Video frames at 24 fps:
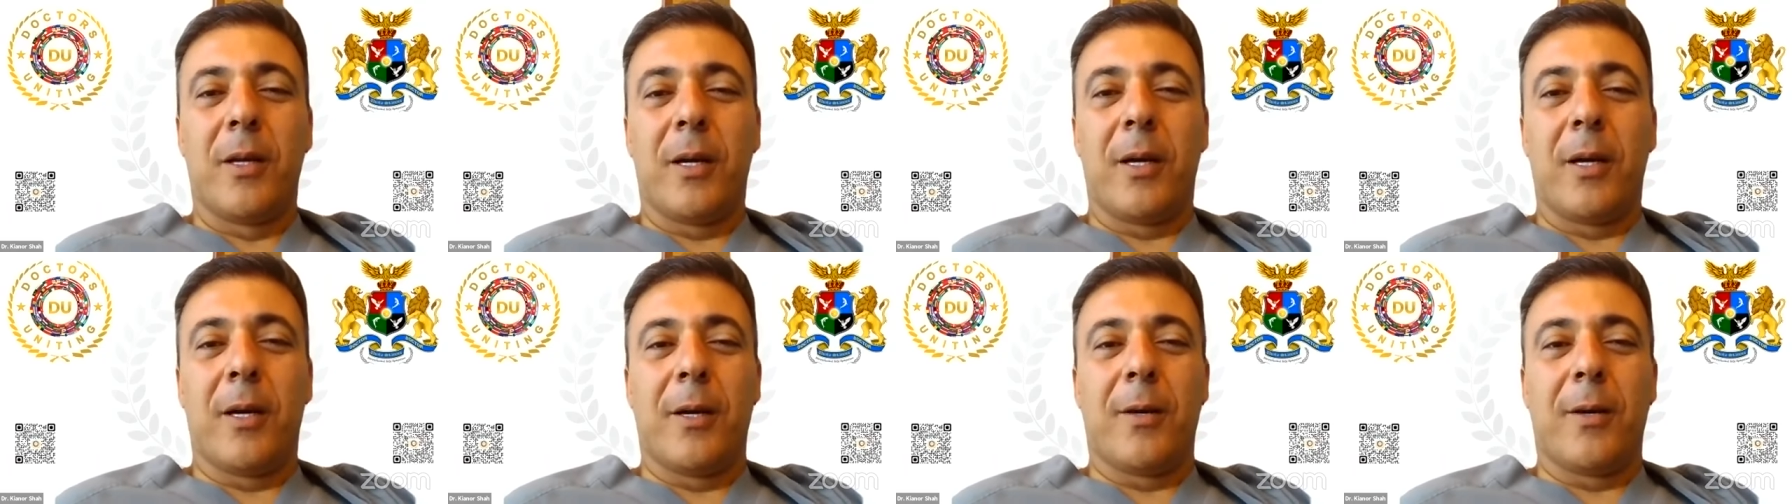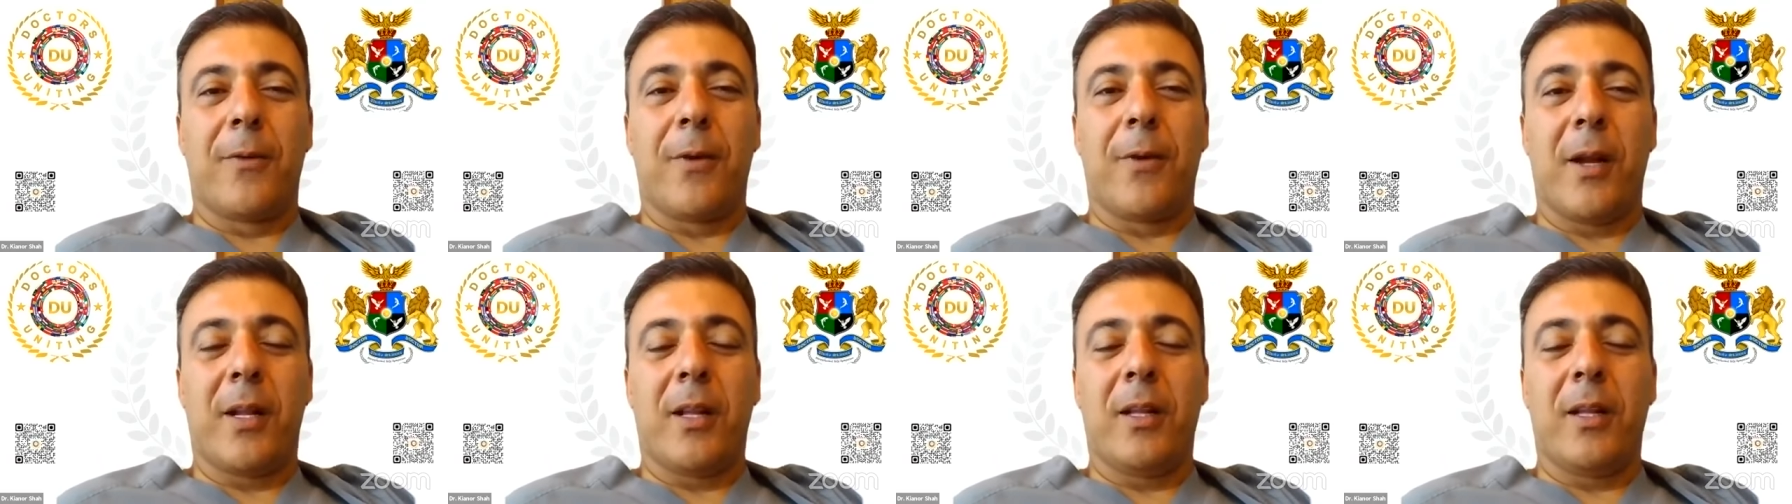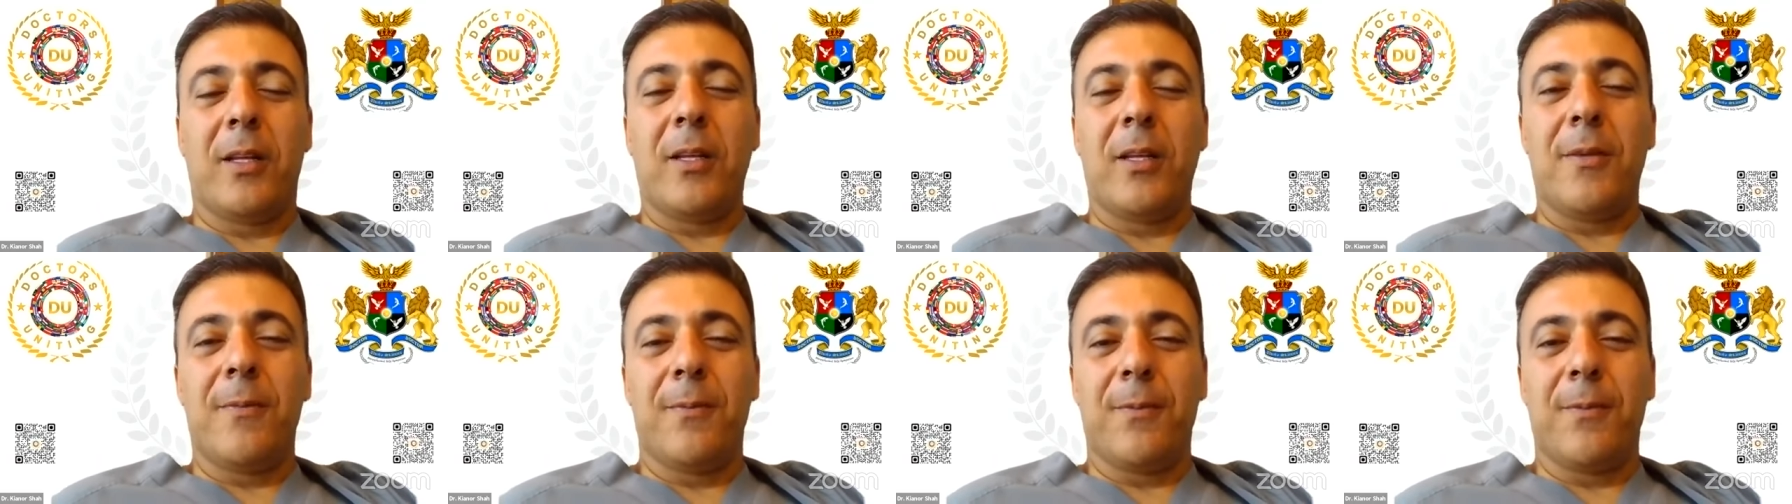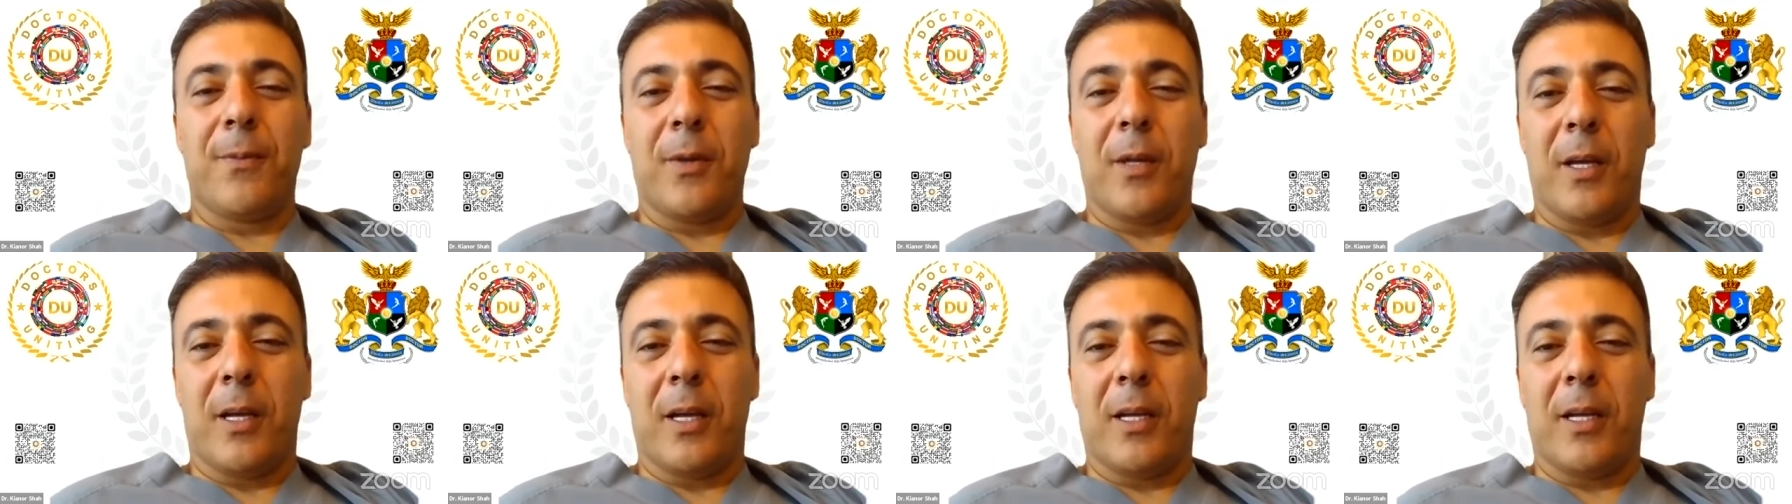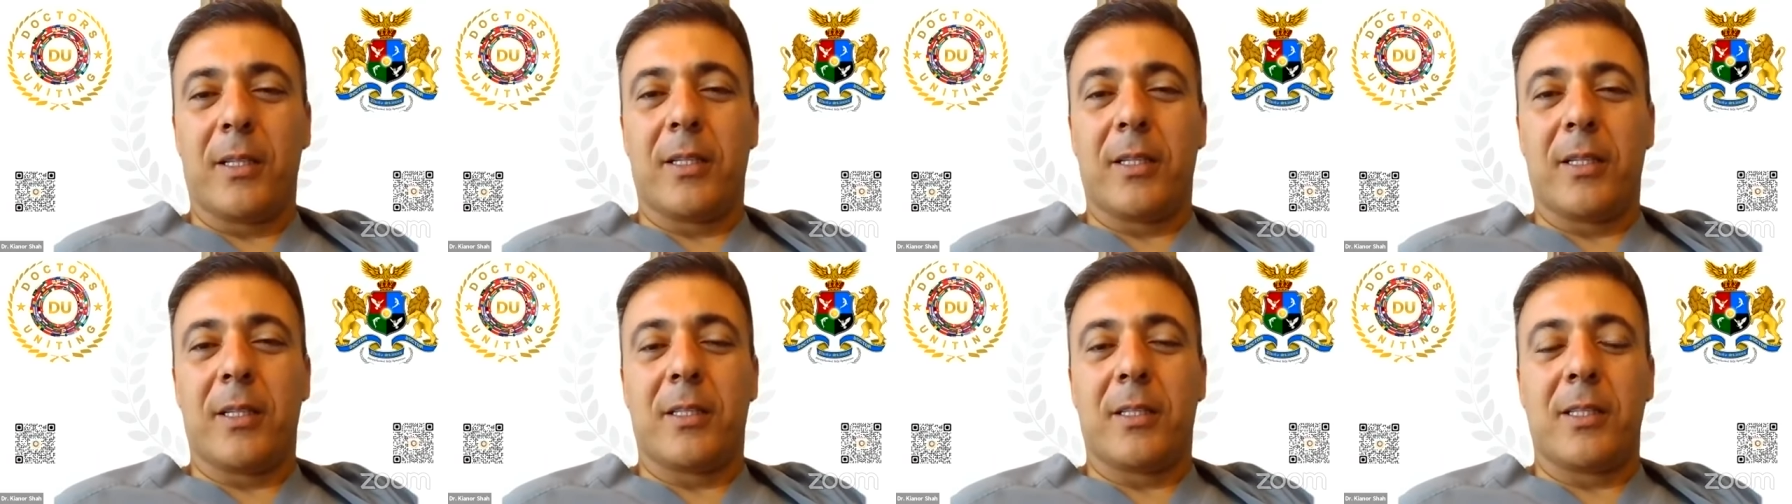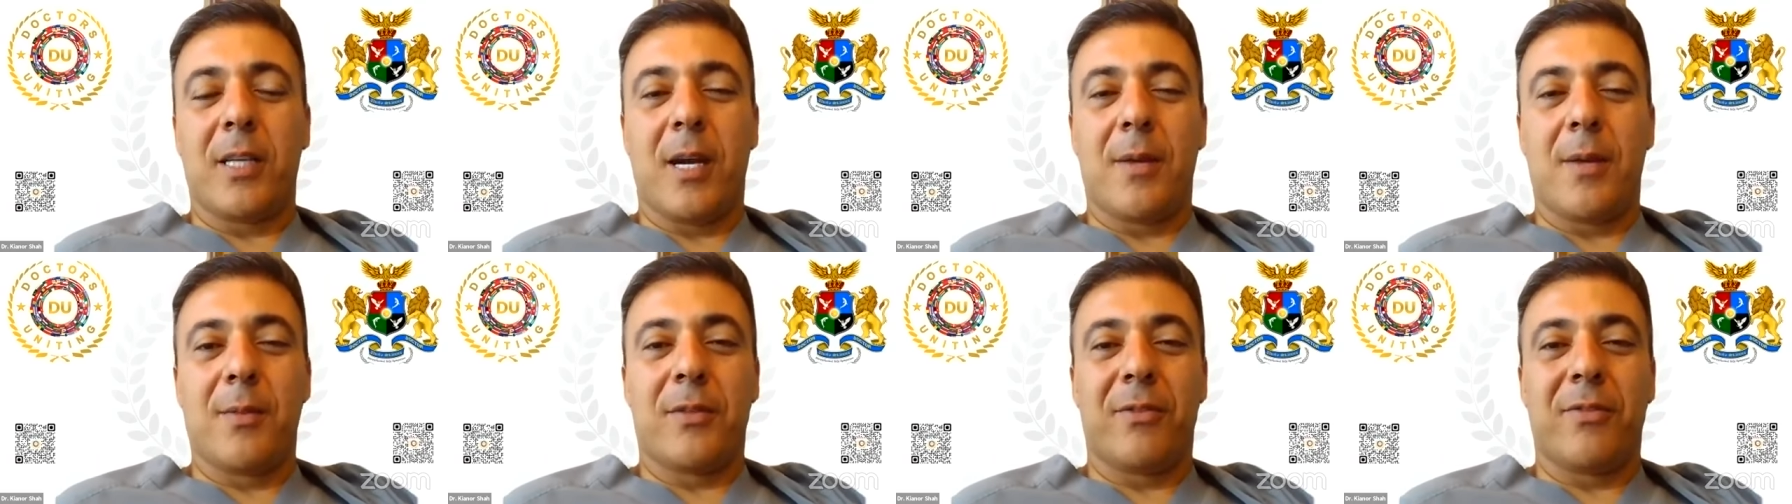uh, readily and in a
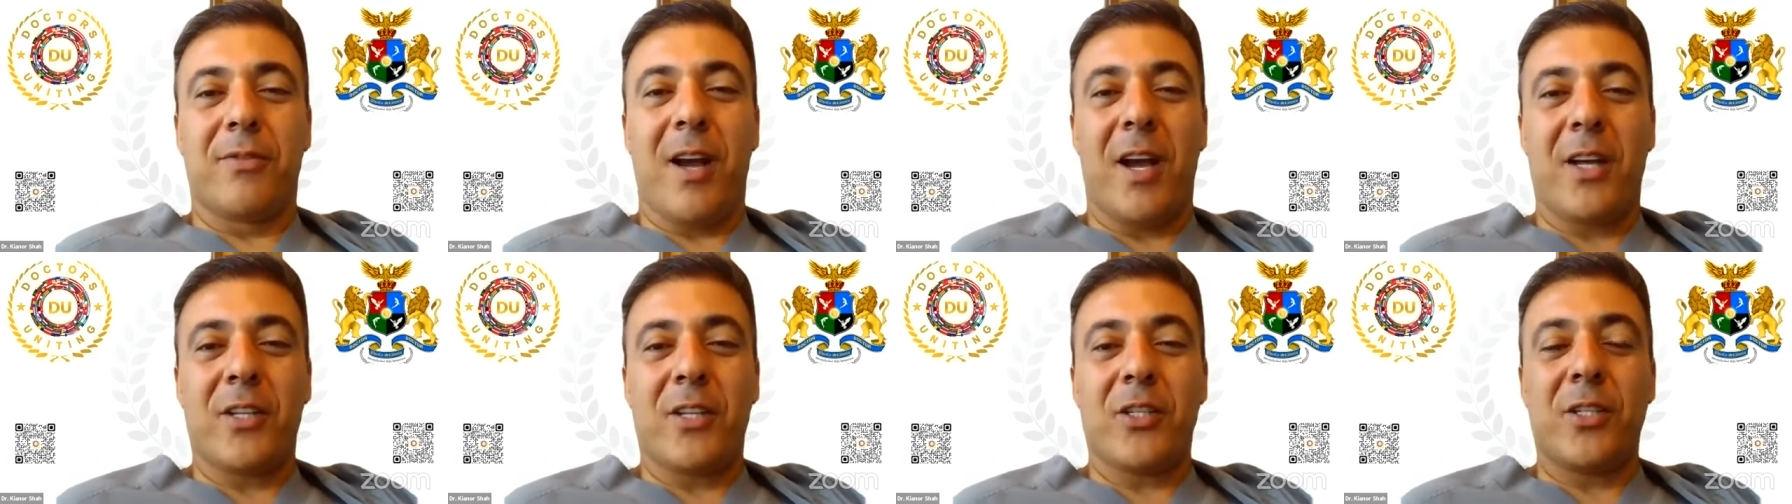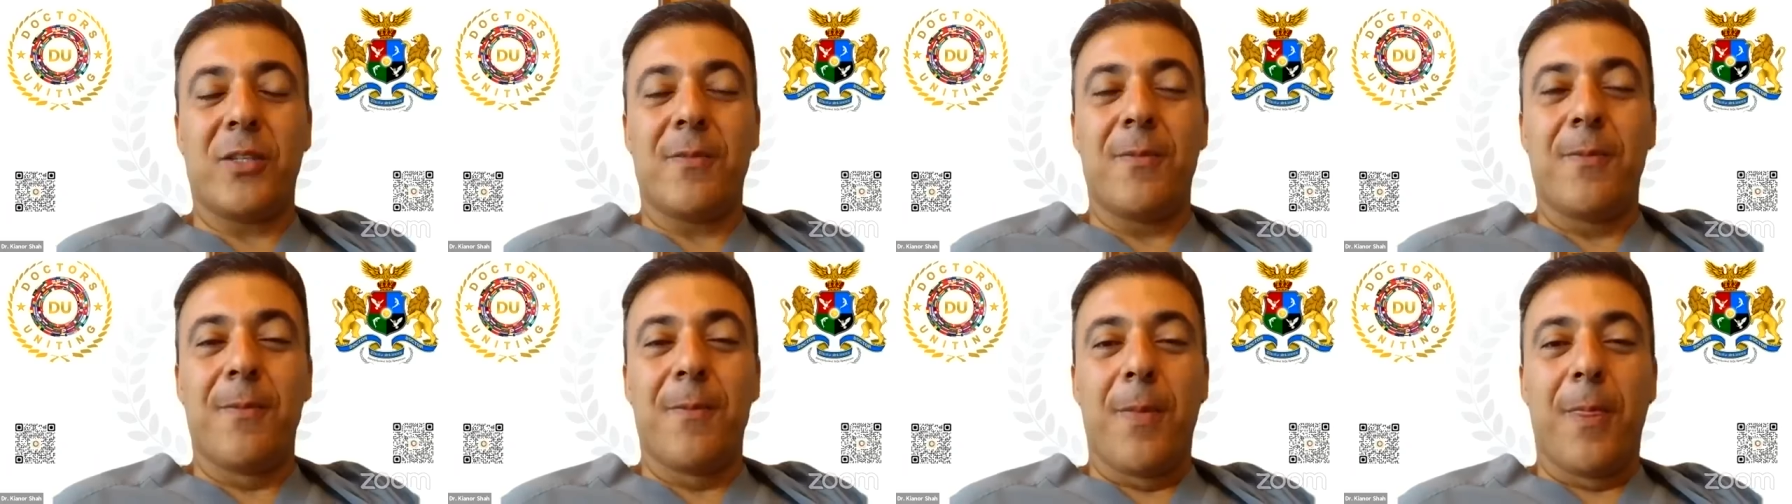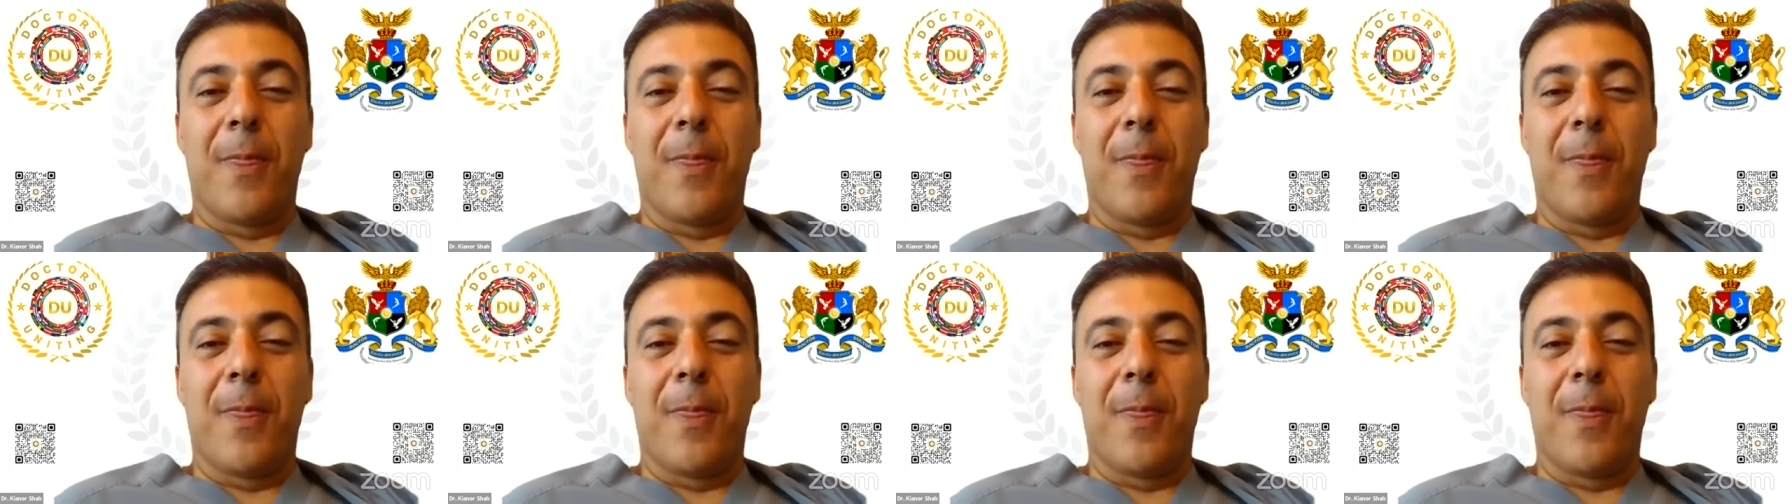timely fashion.